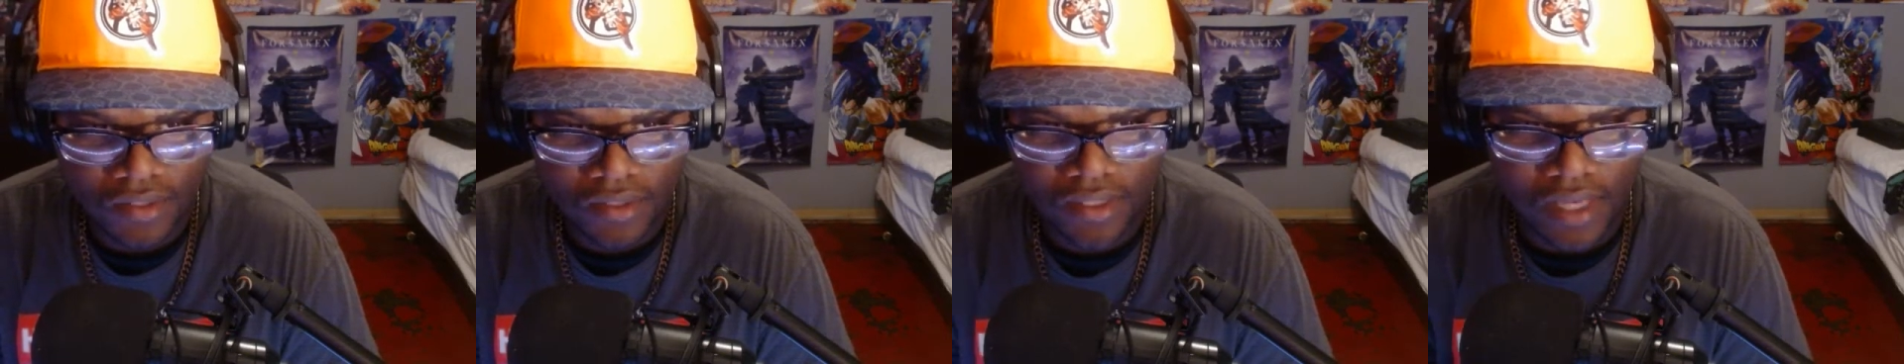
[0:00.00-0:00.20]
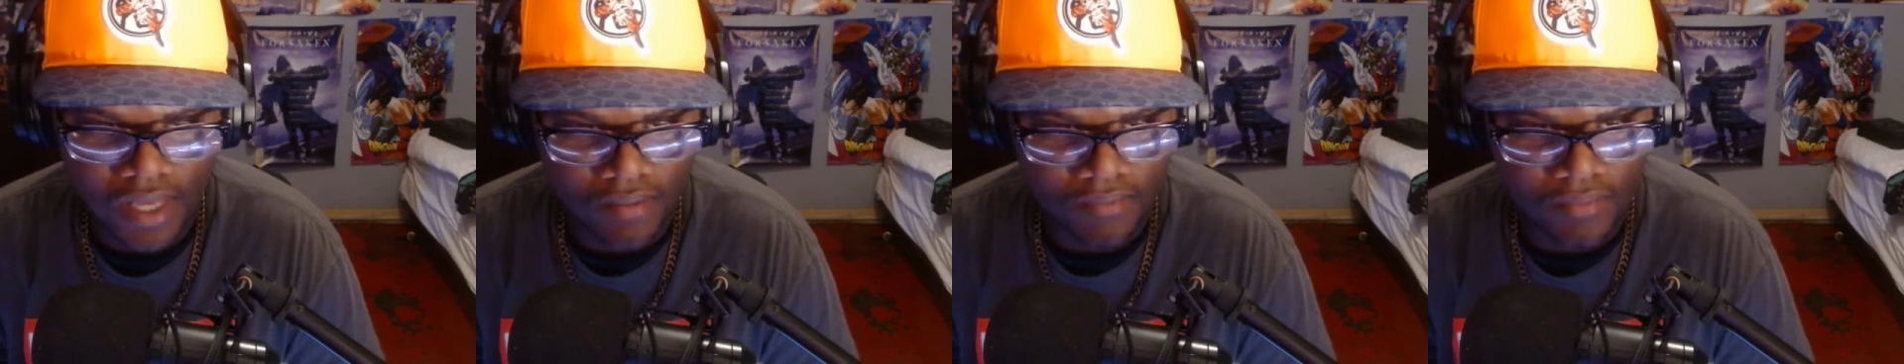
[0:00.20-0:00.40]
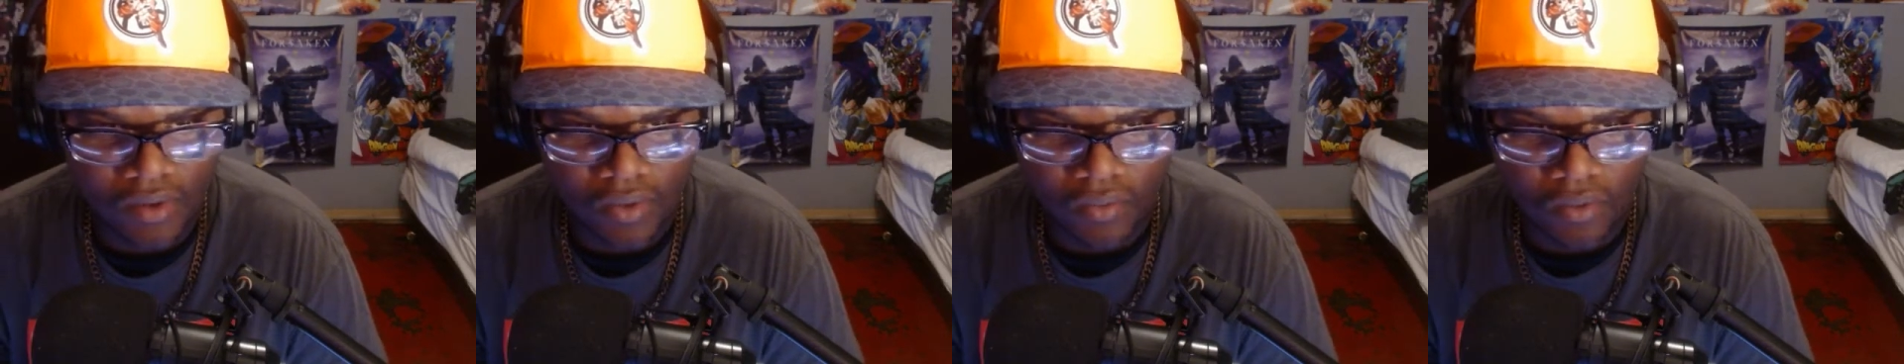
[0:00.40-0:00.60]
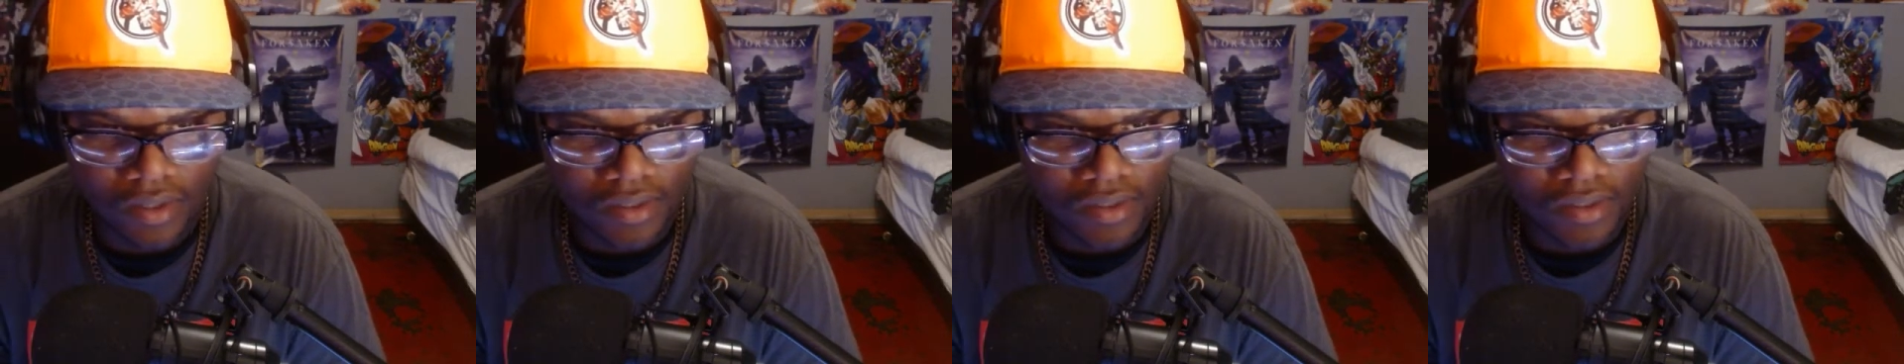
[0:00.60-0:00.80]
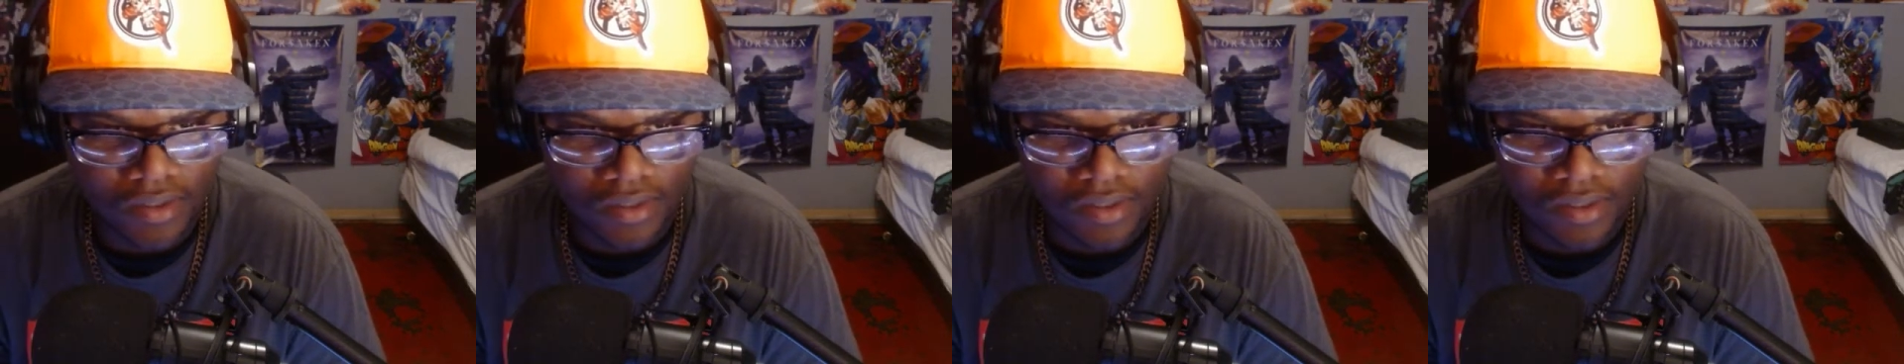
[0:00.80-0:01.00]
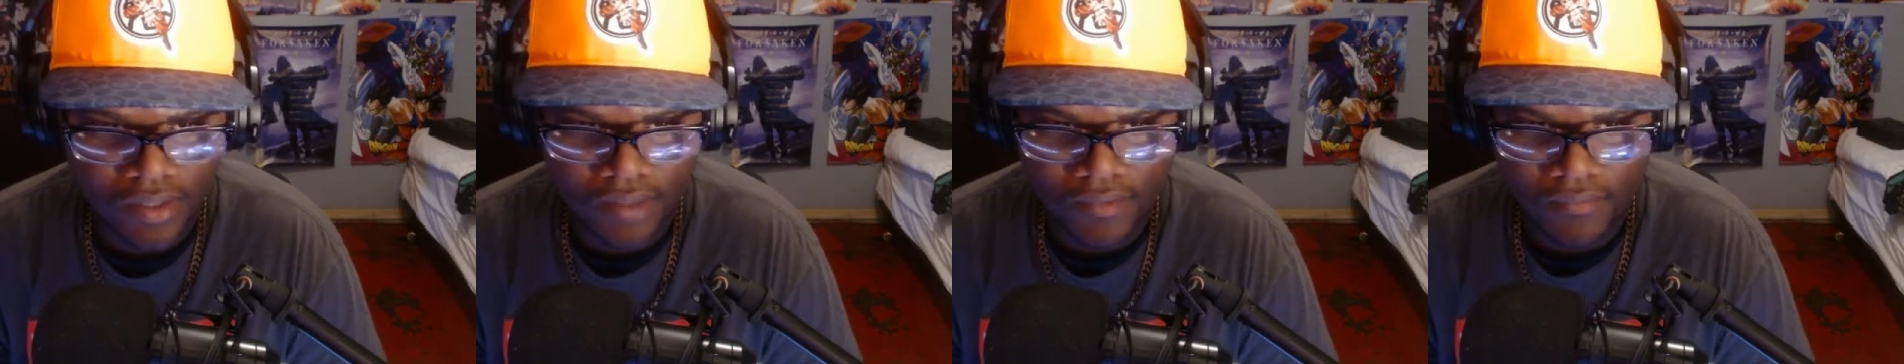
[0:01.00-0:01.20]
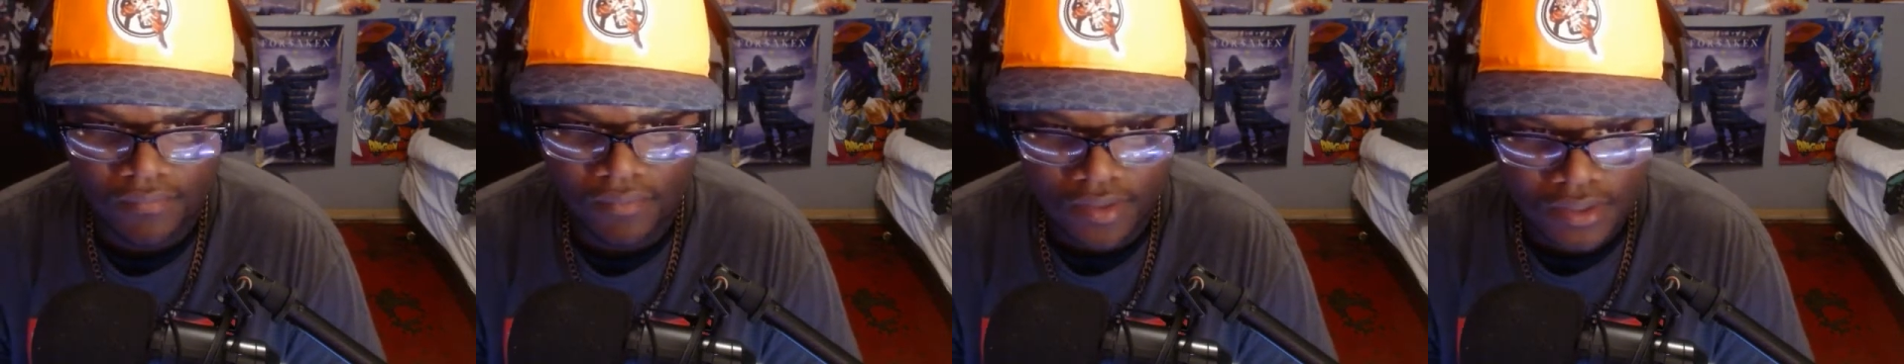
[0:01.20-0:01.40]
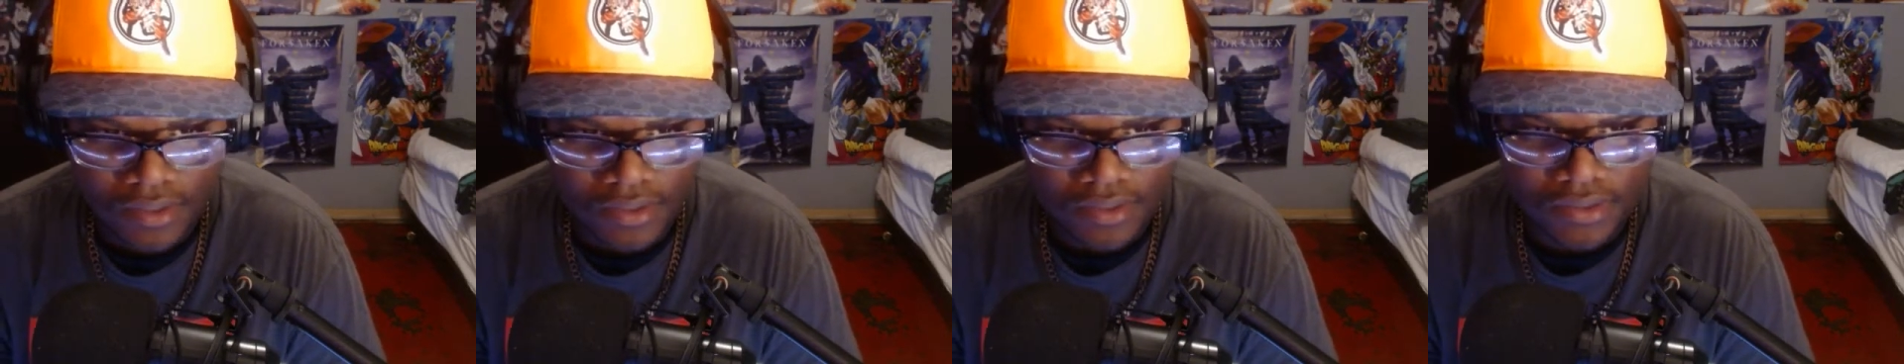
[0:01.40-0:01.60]
Not my worker,
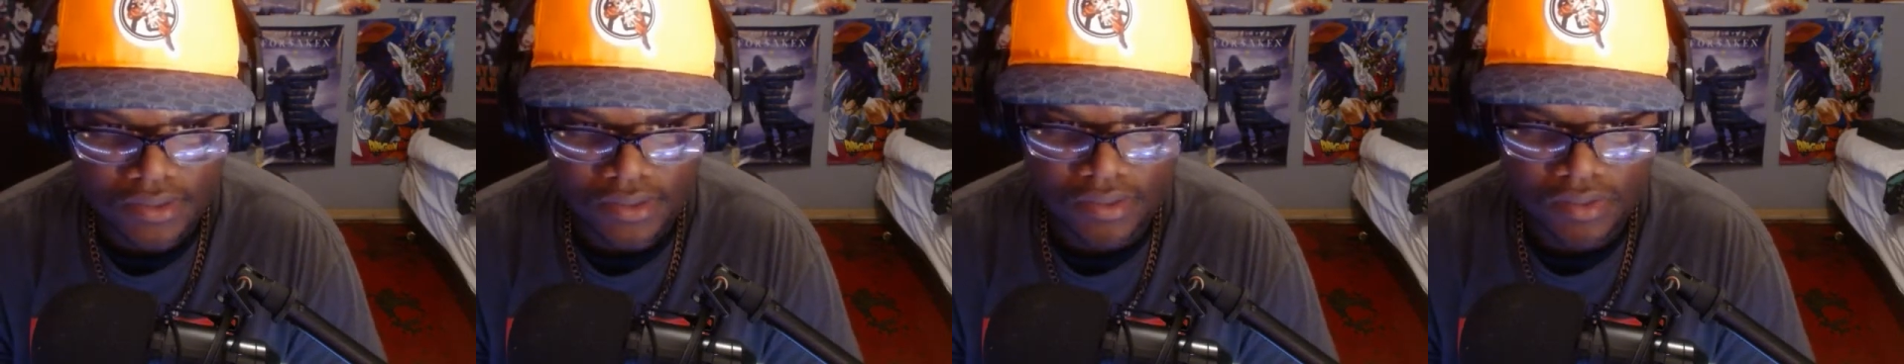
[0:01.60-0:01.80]
but this